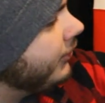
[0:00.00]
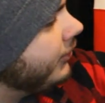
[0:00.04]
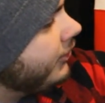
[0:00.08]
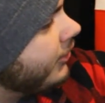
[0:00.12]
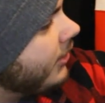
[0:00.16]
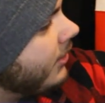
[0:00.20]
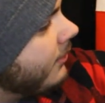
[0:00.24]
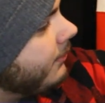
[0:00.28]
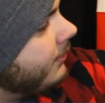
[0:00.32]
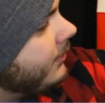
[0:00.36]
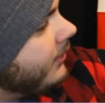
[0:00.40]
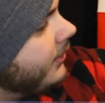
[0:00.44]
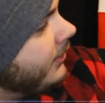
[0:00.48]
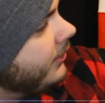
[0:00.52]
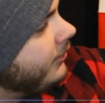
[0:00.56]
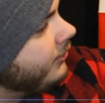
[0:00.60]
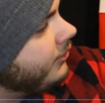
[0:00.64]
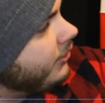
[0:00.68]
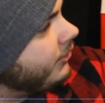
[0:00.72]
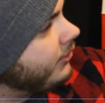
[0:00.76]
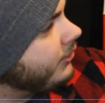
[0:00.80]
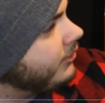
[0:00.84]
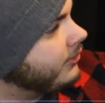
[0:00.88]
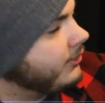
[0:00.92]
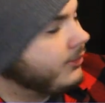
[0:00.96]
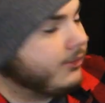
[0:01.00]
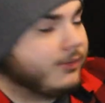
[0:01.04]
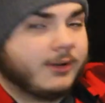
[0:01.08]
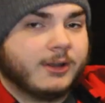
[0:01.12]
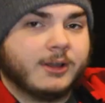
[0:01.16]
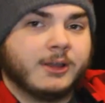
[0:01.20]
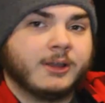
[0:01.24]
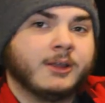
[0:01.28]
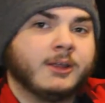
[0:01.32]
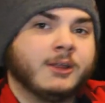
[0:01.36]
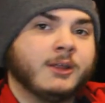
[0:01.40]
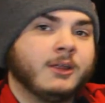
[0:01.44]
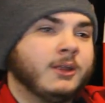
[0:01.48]
or something, just
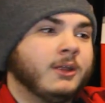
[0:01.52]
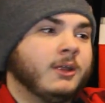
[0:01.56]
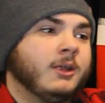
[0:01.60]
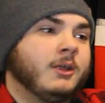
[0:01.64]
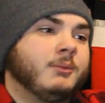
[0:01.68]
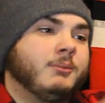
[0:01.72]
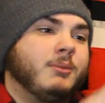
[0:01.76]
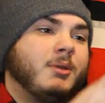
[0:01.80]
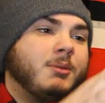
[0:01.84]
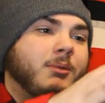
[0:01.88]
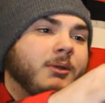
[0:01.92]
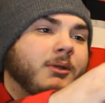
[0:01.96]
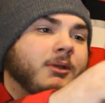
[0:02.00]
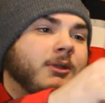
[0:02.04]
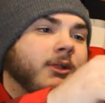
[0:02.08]
to maybe